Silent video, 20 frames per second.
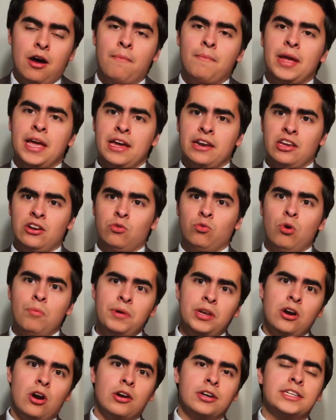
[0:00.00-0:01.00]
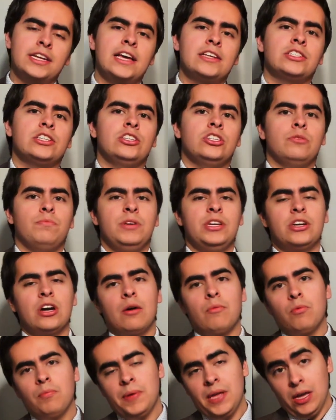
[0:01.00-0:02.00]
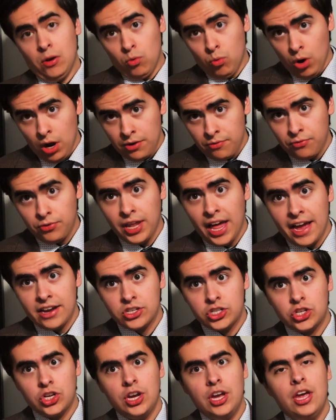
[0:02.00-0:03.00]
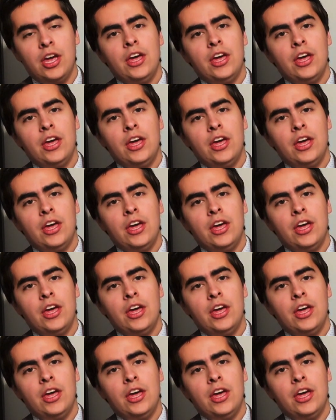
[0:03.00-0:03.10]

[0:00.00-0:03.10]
a man and a woman are destined to become one flesh.